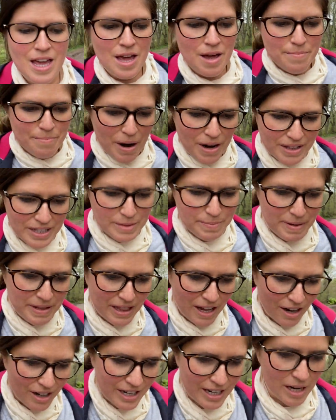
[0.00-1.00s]
Bartley's been
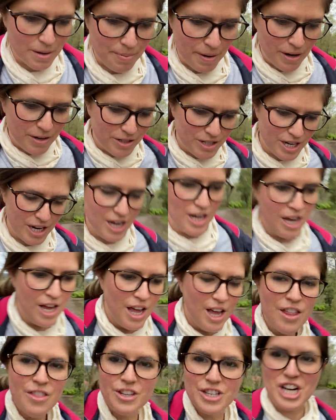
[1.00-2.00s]
learning about
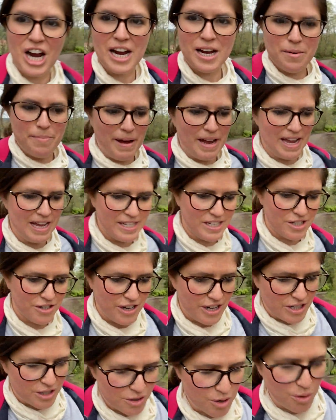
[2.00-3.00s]
the Jacobite
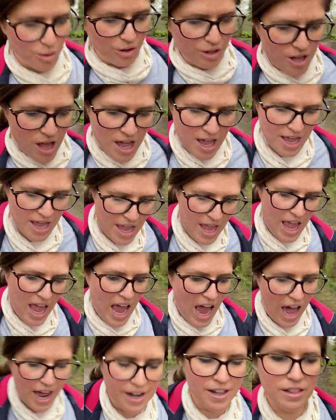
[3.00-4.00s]
history at school
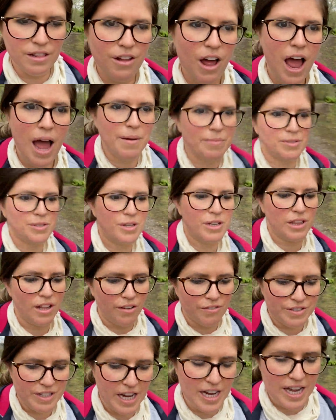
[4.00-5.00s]
and absolutely
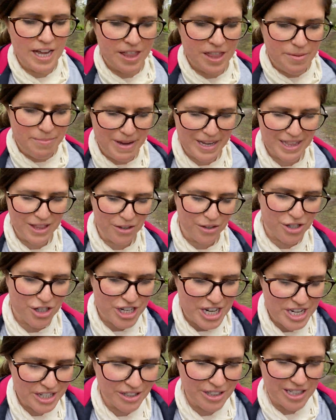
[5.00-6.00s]
loved it. They made little
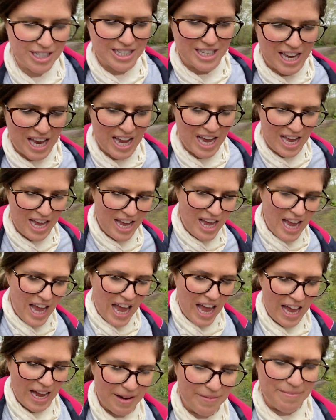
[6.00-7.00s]
shields
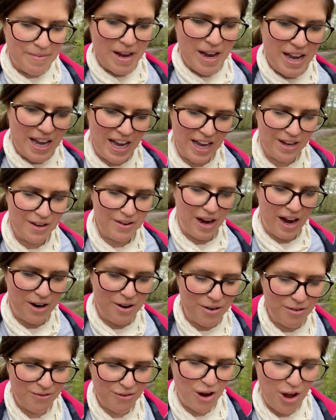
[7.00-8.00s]
out
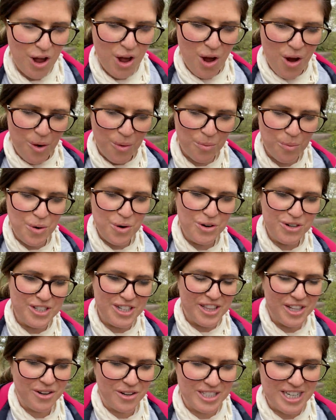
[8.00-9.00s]
of wood,
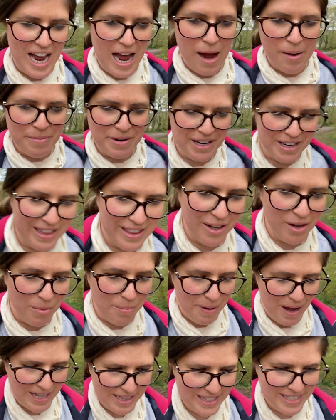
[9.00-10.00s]
and they got to hammer in little
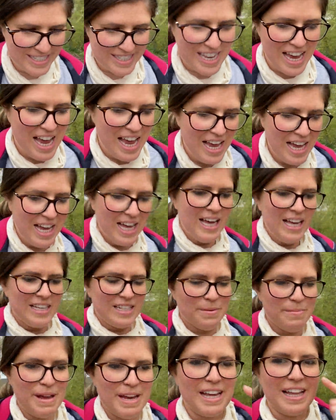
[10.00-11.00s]
pins
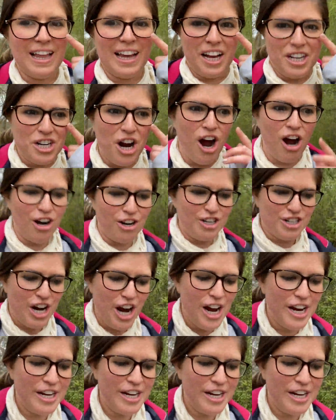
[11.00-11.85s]
to make it like a targe,